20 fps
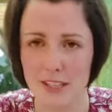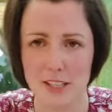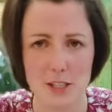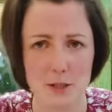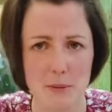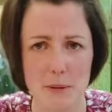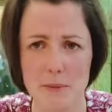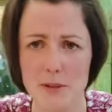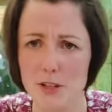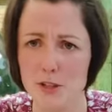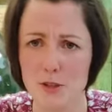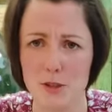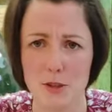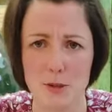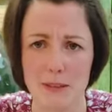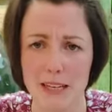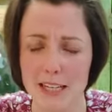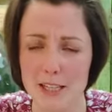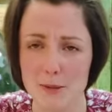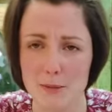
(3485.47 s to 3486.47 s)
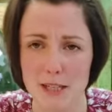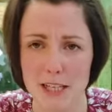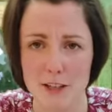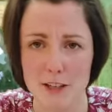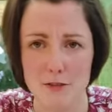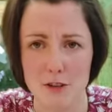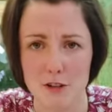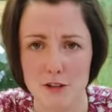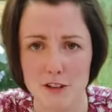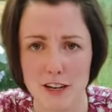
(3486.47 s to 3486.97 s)
So maybe you saw them last week
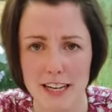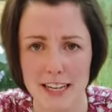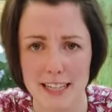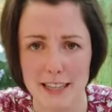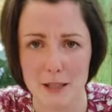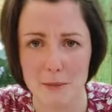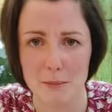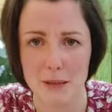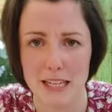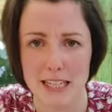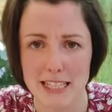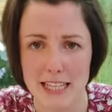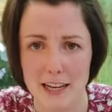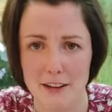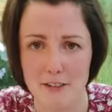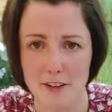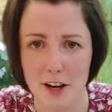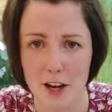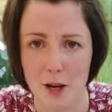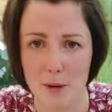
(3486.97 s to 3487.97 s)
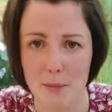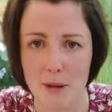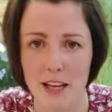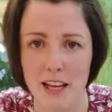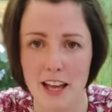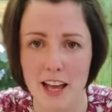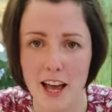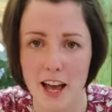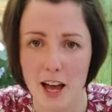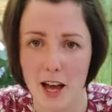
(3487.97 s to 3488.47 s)
if you were in the PDF Club.
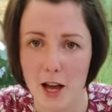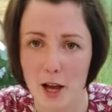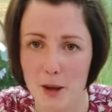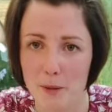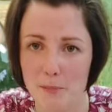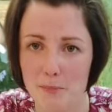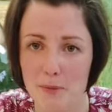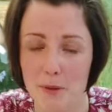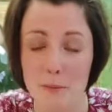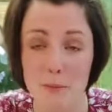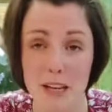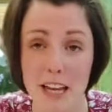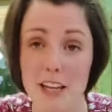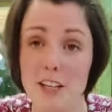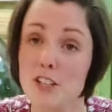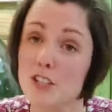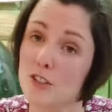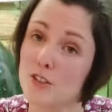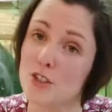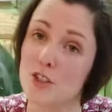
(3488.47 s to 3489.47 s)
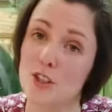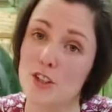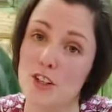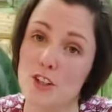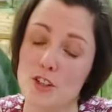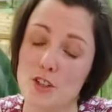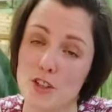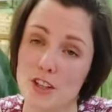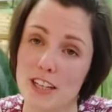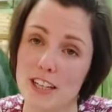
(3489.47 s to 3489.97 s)
But yeah, so
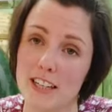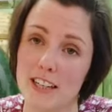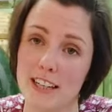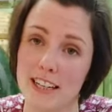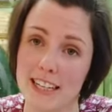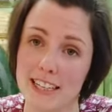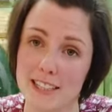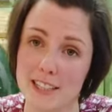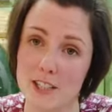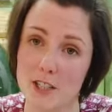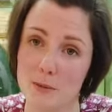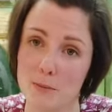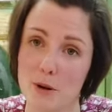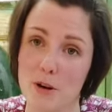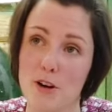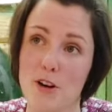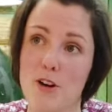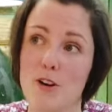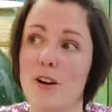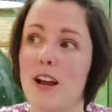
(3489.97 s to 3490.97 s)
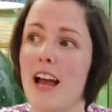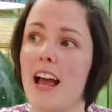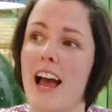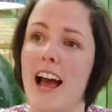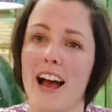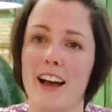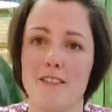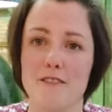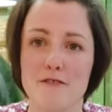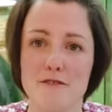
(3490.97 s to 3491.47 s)
join Lisa tomorrow
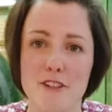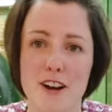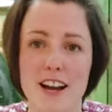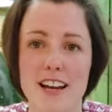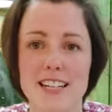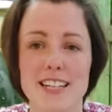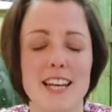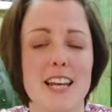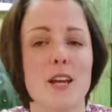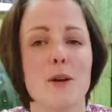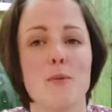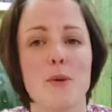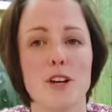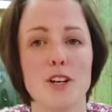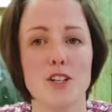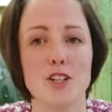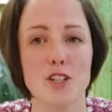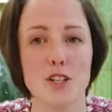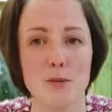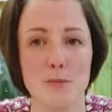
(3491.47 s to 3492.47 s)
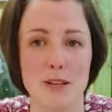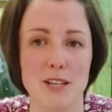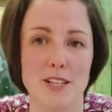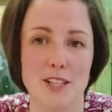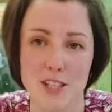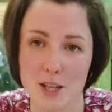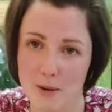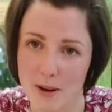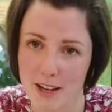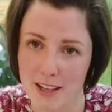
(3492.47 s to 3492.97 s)
and Friday when she'll be
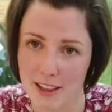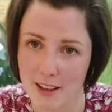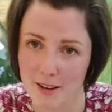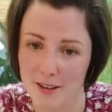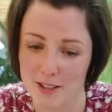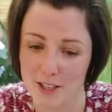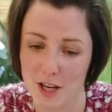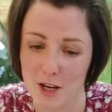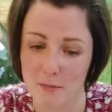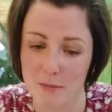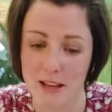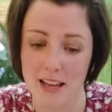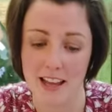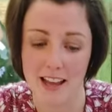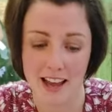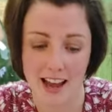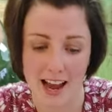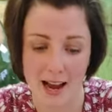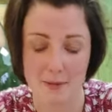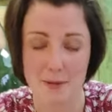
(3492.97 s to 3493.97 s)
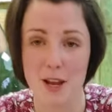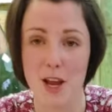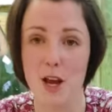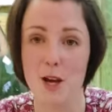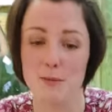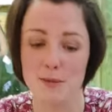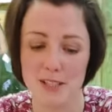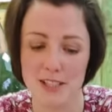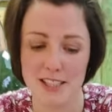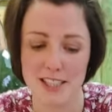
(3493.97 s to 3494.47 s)
sewing those up. And we
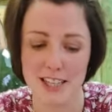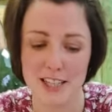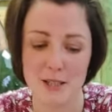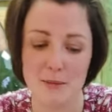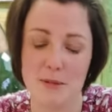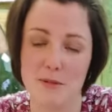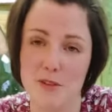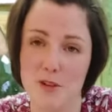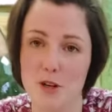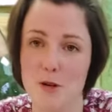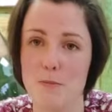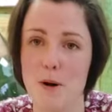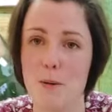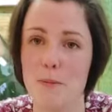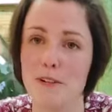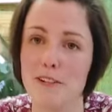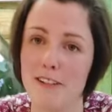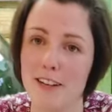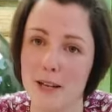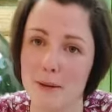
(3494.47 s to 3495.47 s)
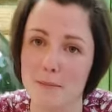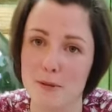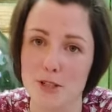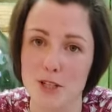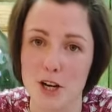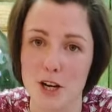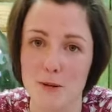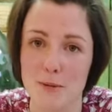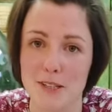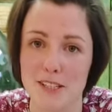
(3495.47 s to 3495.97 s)
hope to see some of your pomegranate
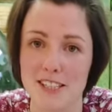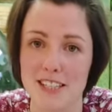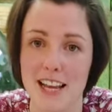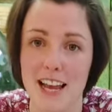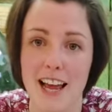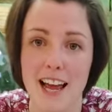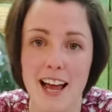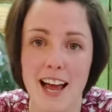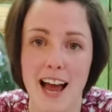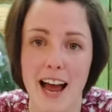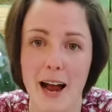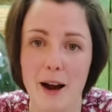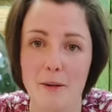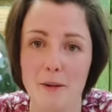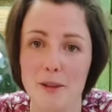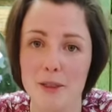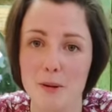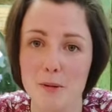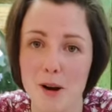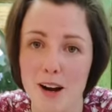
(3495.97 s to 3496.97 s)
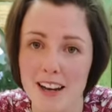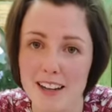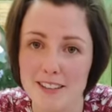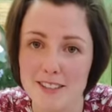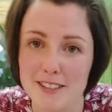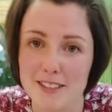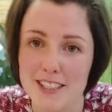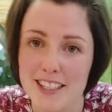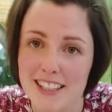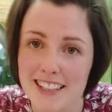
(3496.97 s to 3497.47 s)
pyjamas out in the
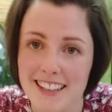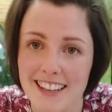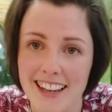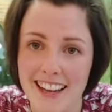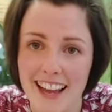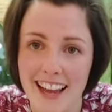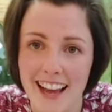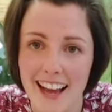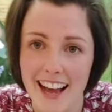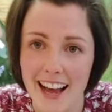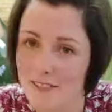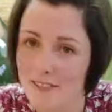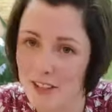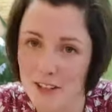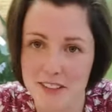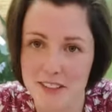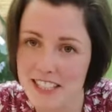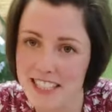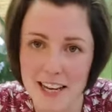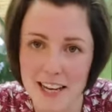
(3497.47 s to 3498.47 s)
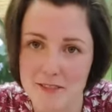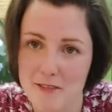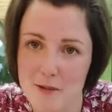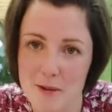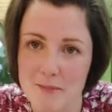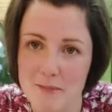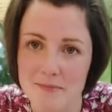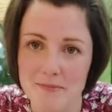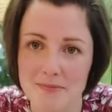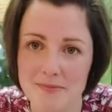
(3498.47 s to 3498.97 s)
wild. Have a lovely day,
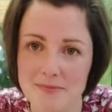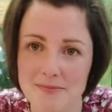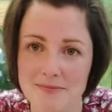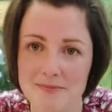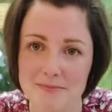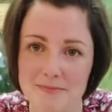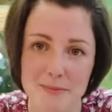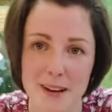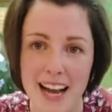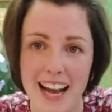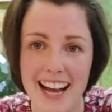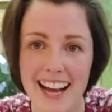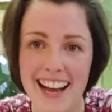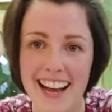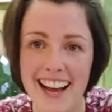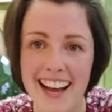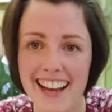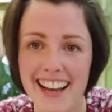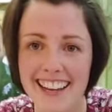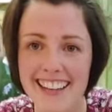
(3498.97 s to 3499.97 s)
everyone. Bye.